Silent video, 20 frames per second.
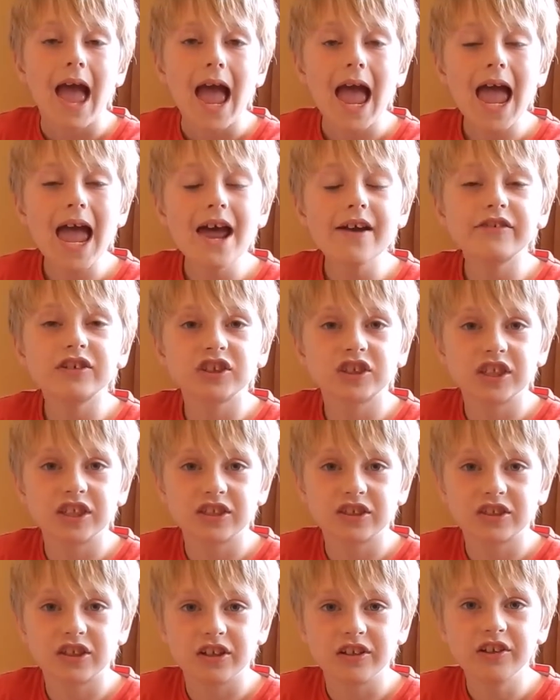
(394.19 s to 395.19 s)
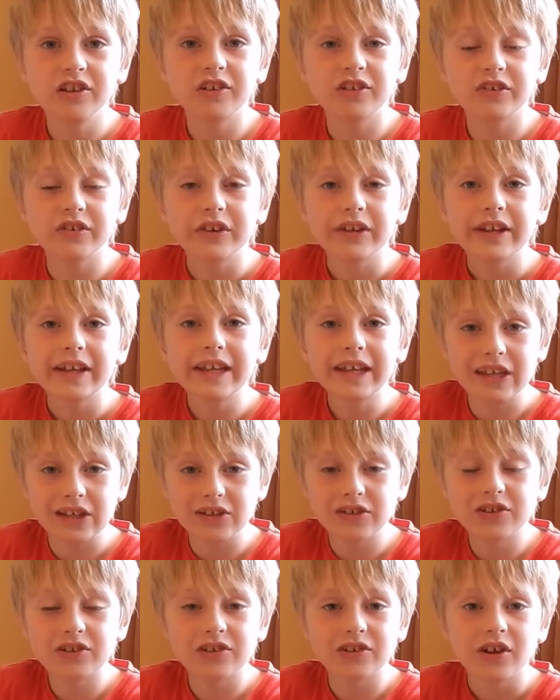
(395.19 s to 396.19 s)
Air resistance
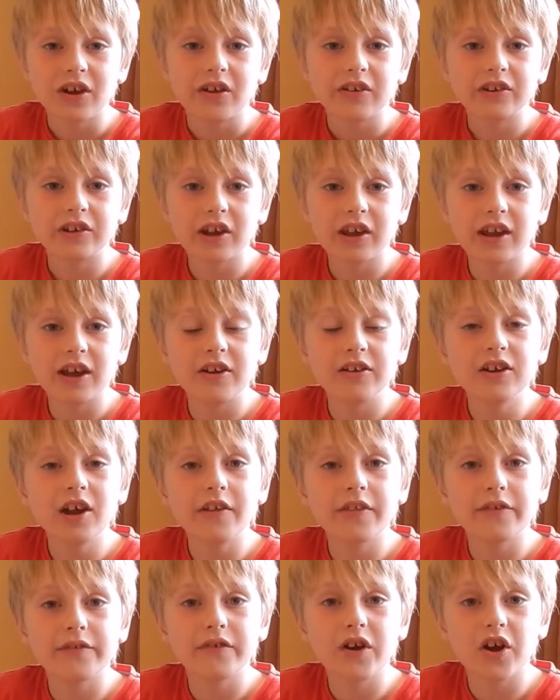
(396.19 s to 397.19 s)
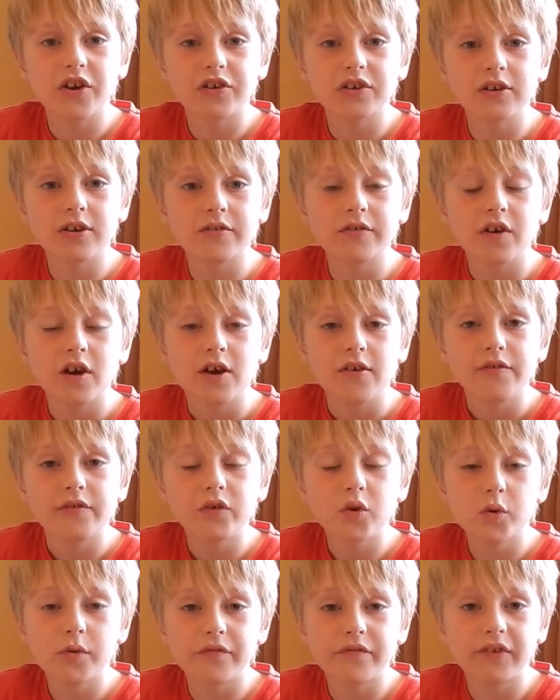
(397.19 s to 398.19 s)
is another version of
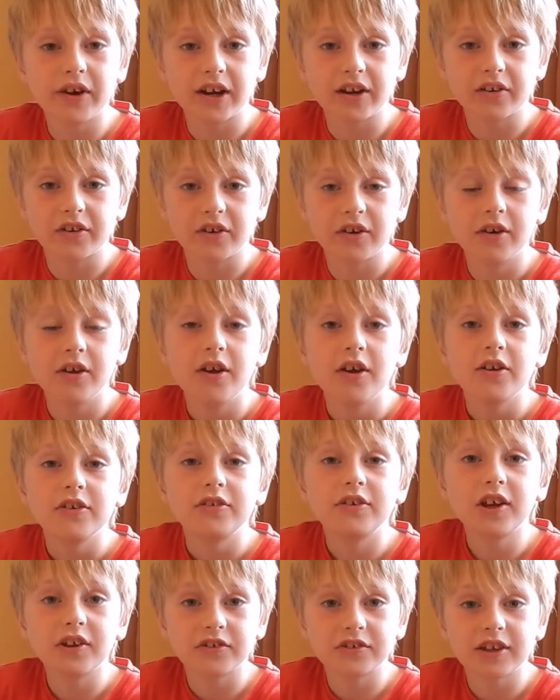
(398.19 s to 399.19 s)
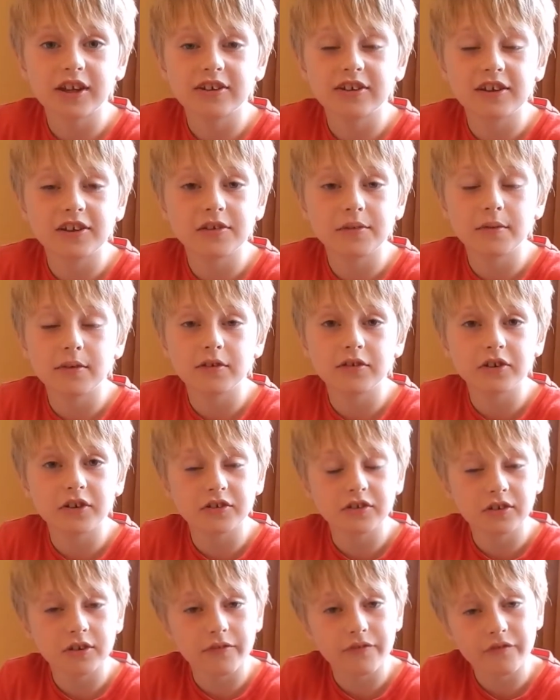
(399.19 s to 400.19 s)
fluid friction, just
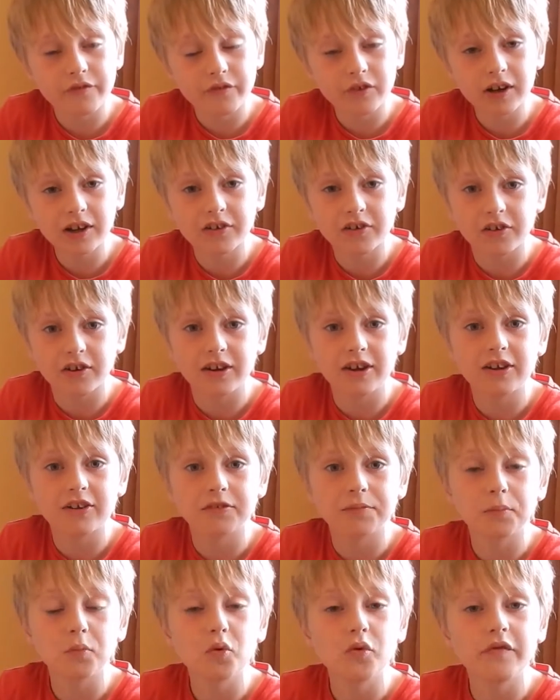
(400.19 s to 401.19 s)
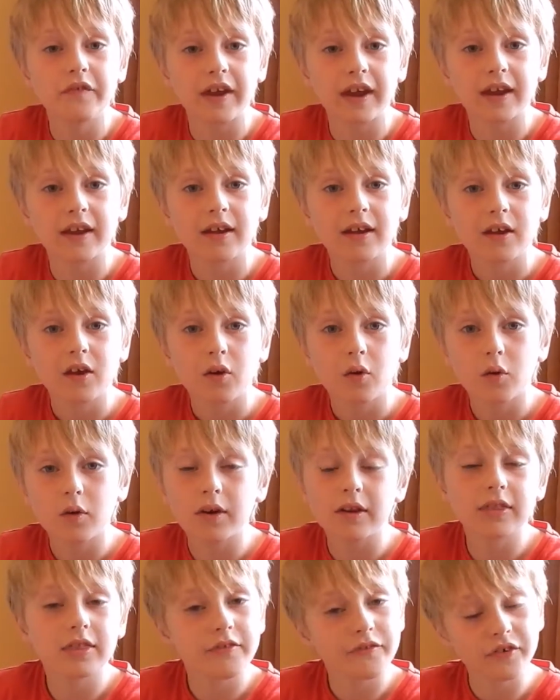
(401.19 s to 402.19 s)
the friction is moving,
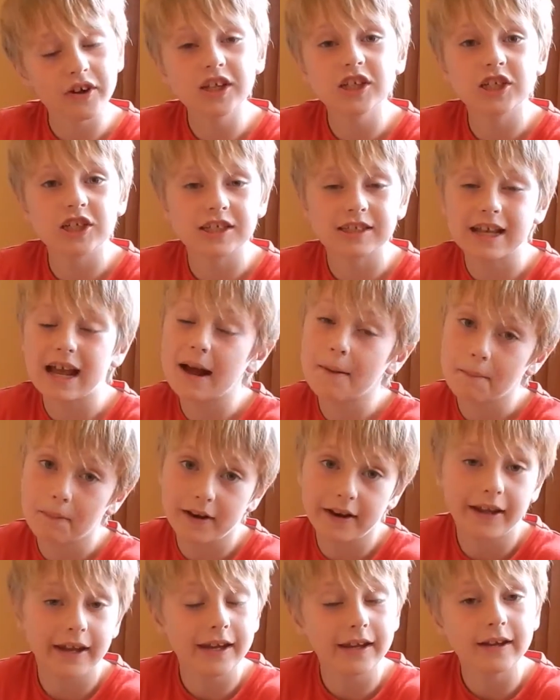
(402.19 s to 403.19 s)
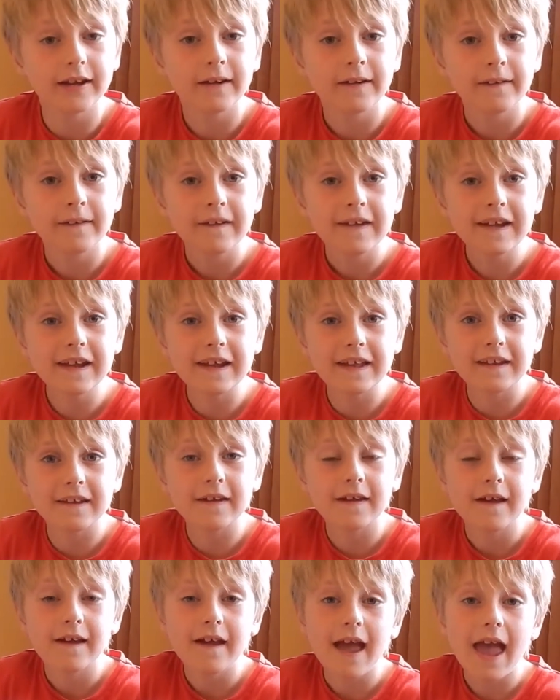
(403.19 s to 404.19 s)
or the friction is happening
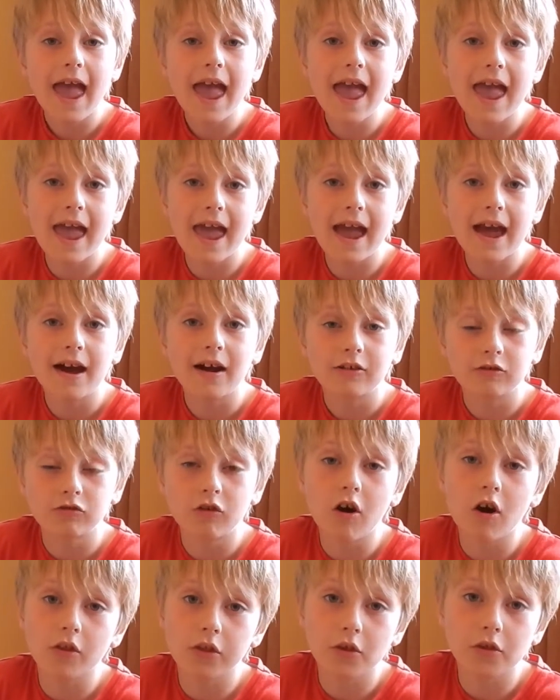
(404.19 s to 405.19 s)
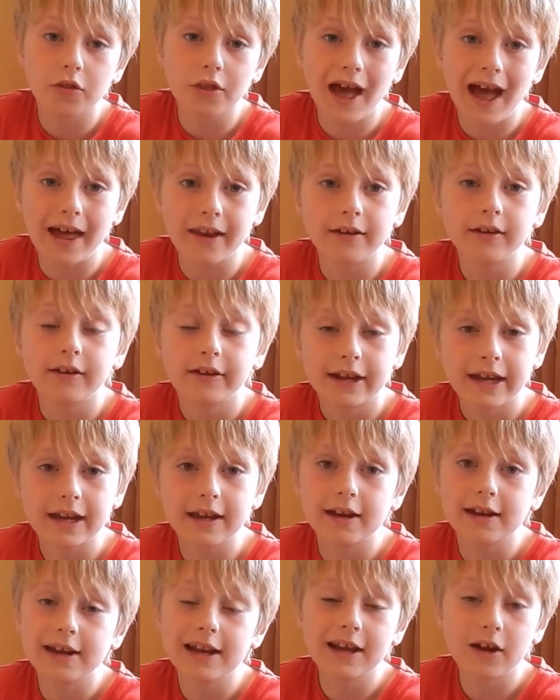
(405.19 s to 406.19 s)
in air rather than
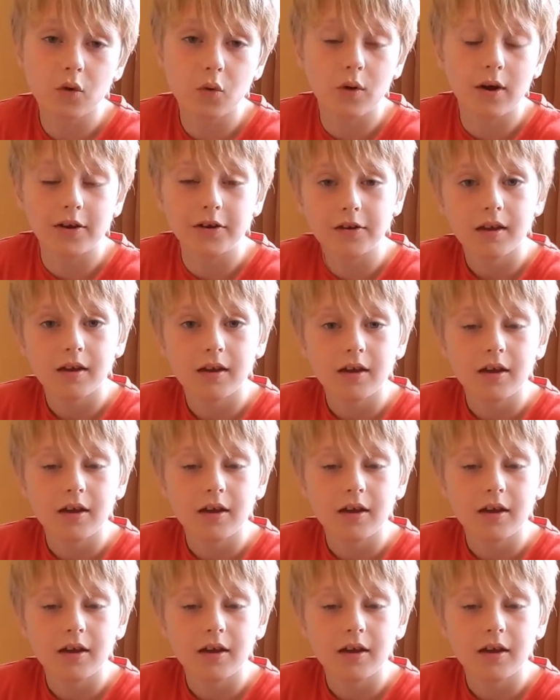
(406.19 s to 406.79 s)
in a liquid.